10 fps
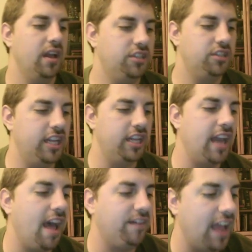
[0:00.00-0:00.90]
She didn't
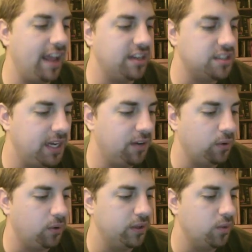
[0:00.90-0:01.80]
have as big a
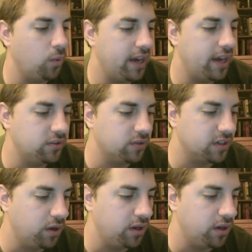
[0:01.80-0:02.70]
role in the wedding
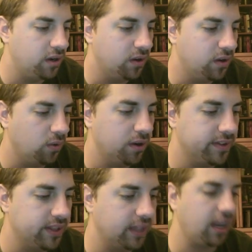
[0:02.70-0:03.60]
dress one or
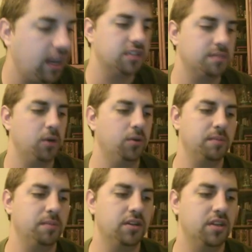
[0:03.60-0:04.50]
in the Cosmo
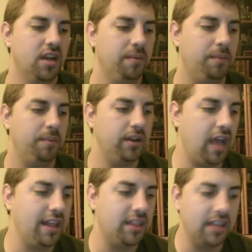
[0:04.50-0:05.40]
as much, but
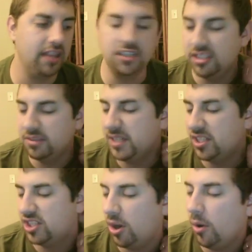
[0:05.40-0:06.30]
I think she's been
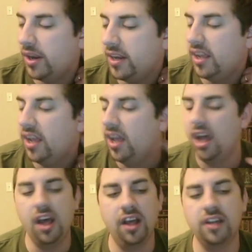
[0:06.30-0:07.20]
showing
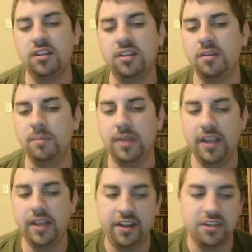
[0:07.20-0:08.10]
to be a
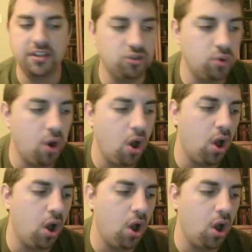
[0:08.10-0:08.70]
strong